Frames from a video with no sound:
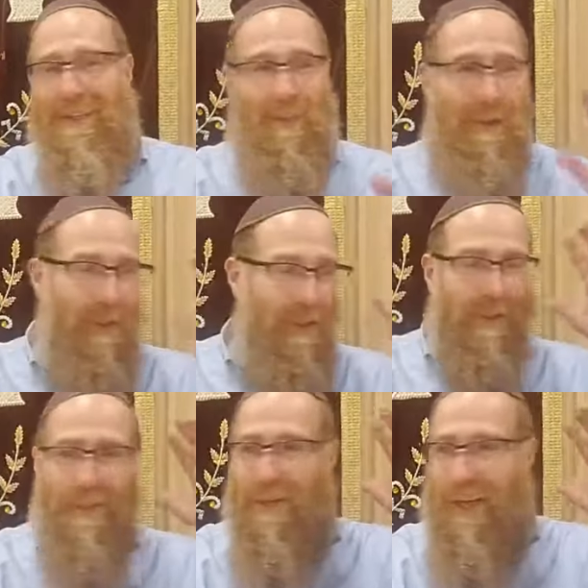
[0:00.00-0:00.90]
So because
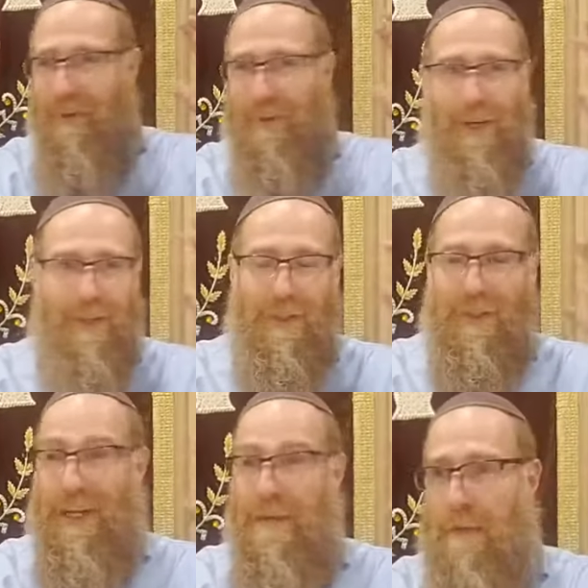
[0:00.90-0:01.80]
of these calculations
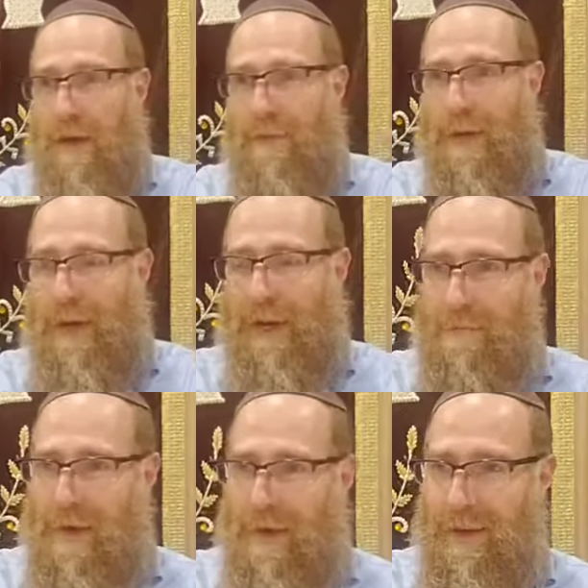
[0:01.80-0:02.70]
that he may or may not
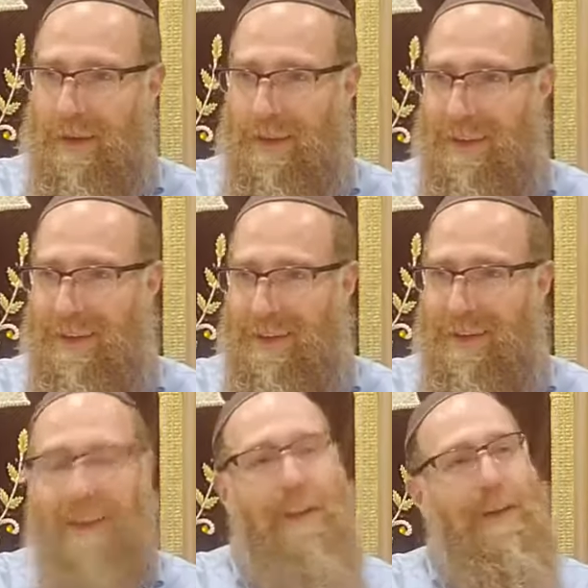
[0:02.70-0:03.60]
make,
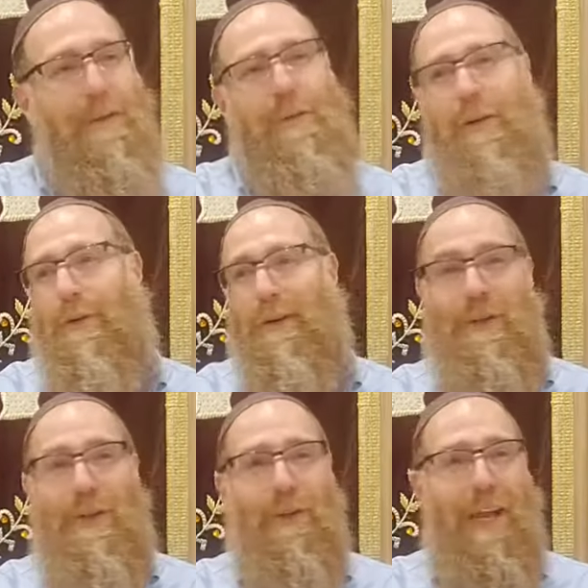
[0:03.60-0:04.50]
we
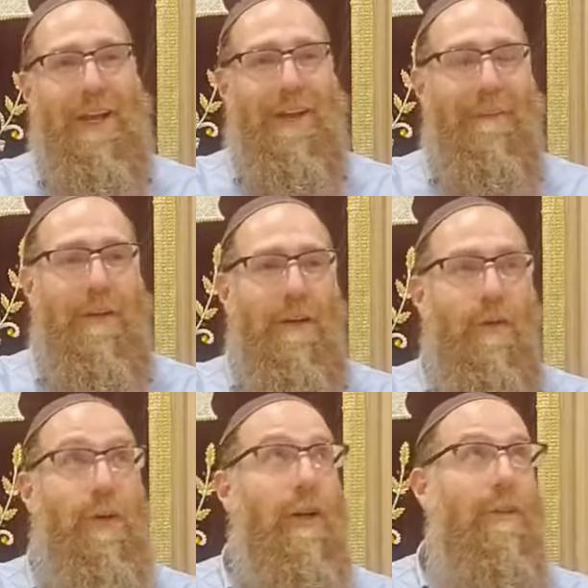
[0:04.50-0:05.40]

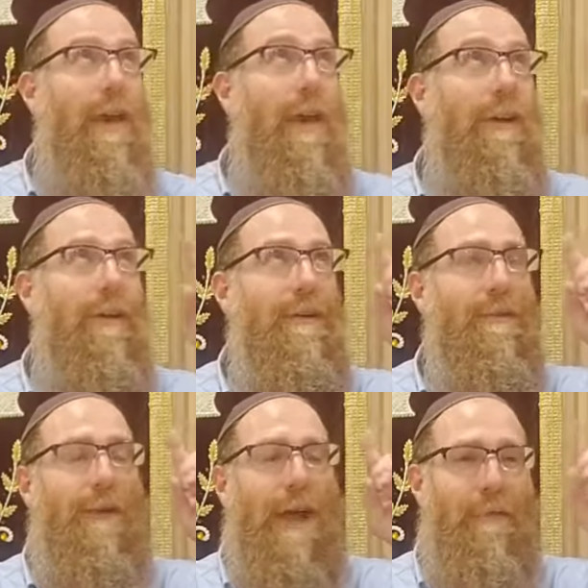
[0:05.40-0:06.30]
don't take
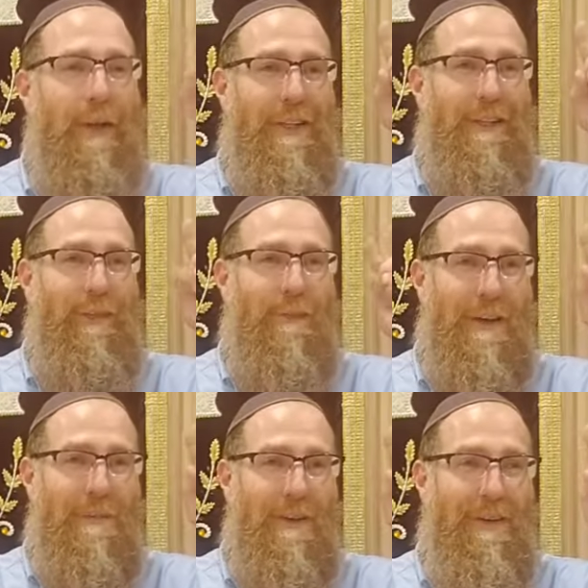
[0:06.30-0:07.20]
evidence from
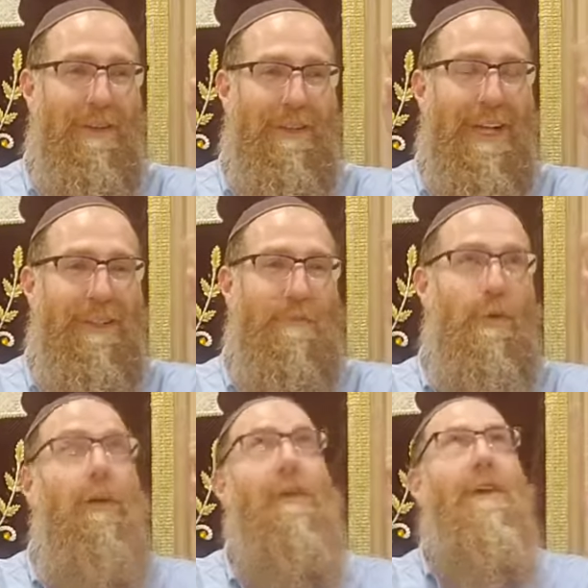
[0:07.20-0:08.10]
him,
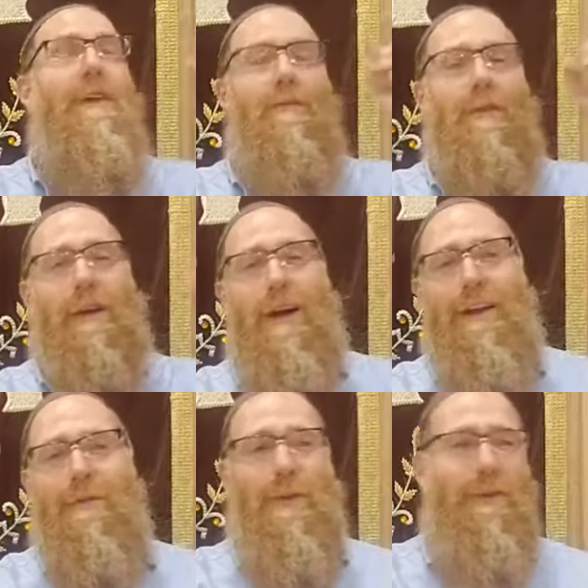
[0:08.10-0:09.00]
testimony
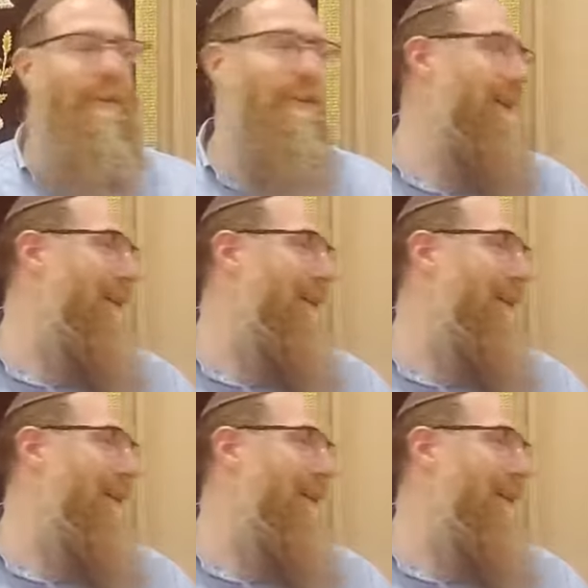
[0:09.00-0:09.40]
regarding whether